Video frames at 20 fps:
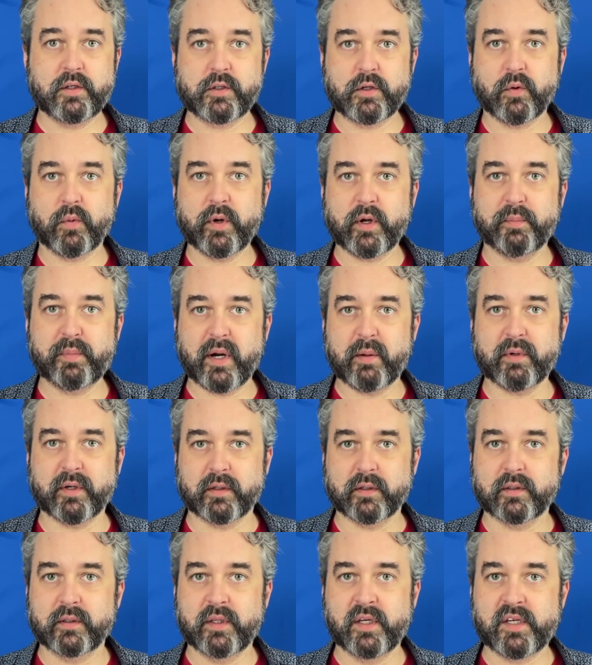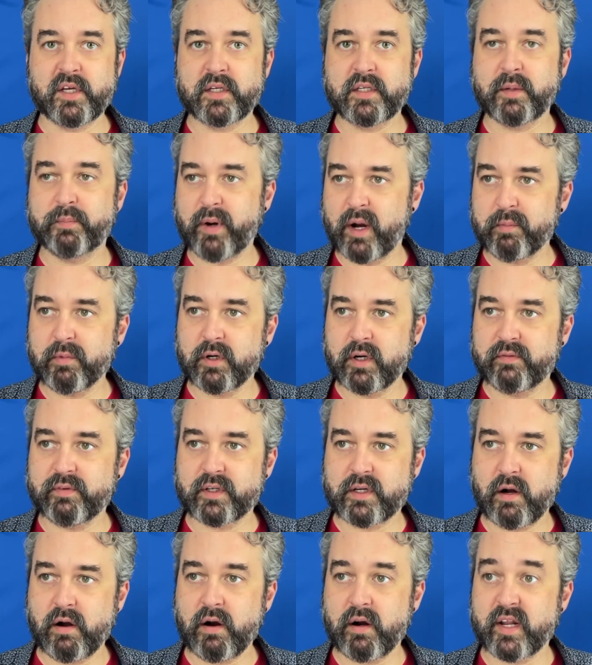a real bummer. This is a bummer of a
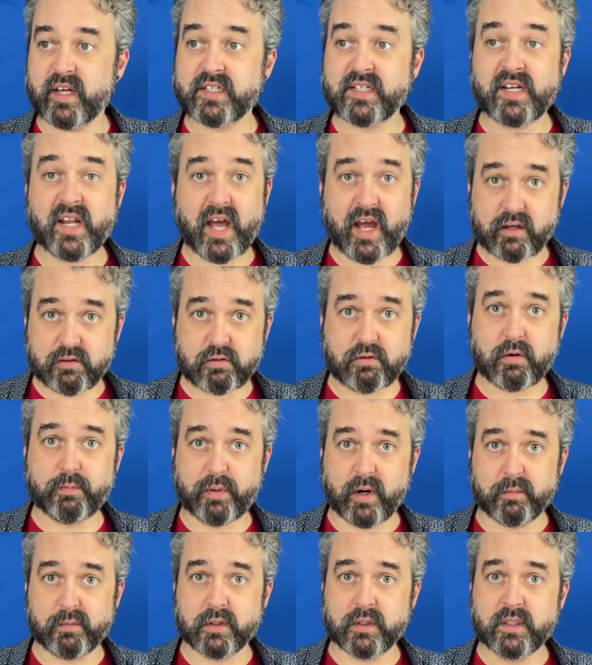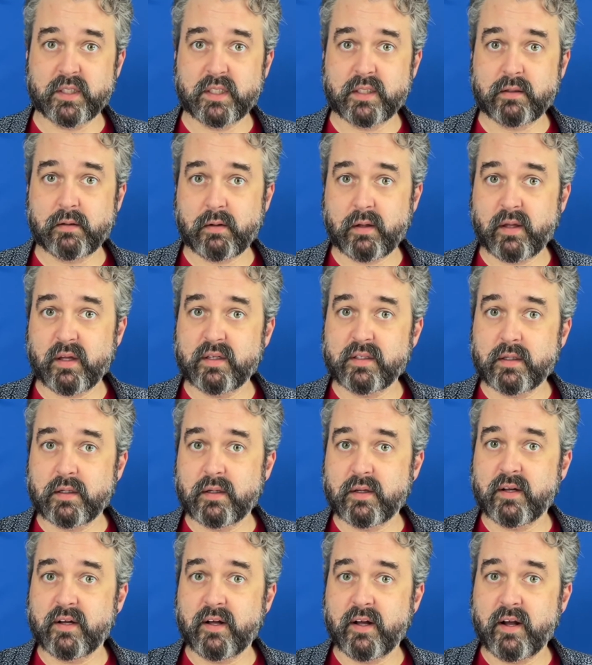card. It's an extra bummer
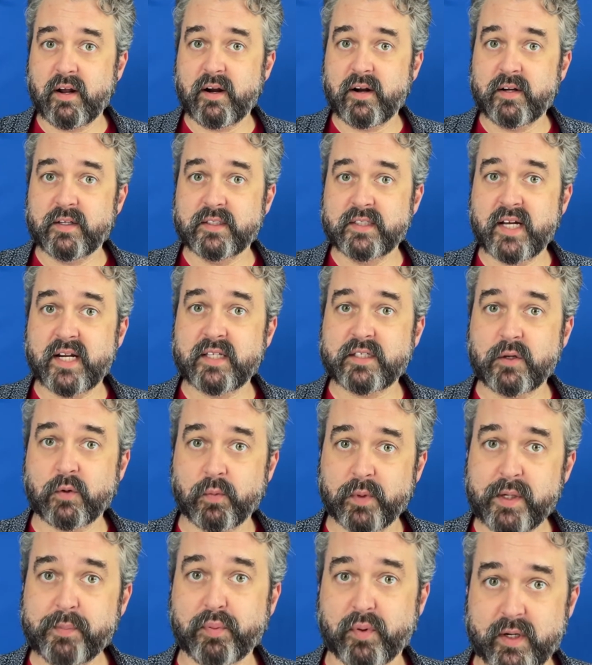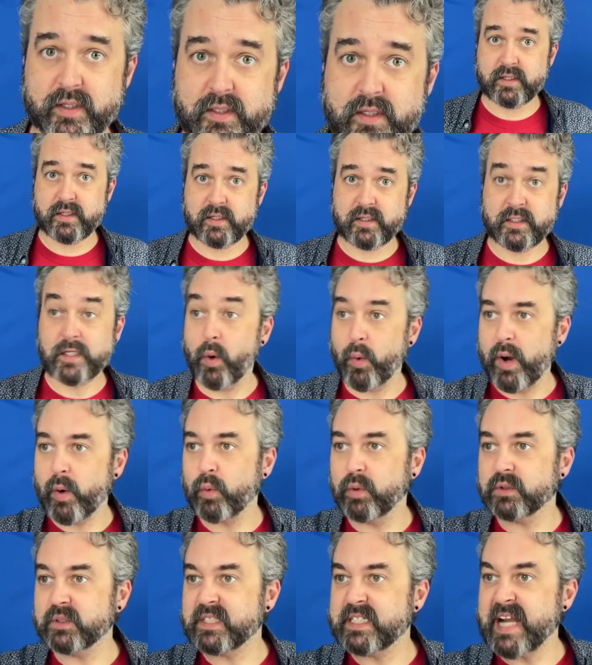that it's a reprint. No, I
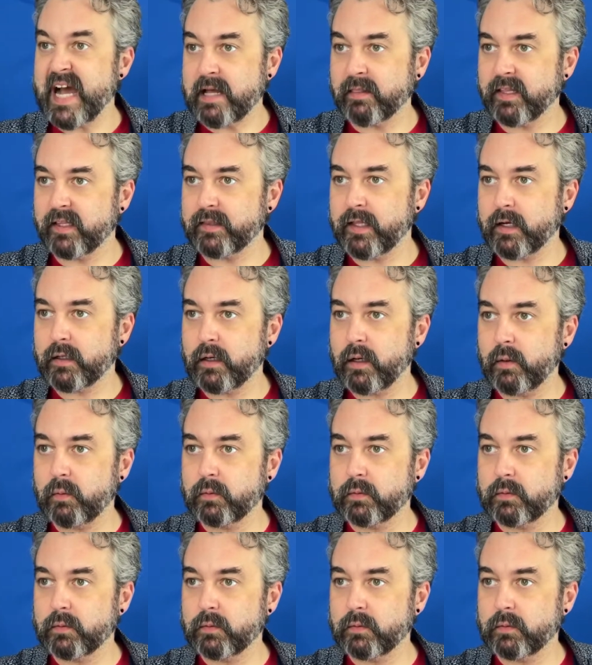will not let that go.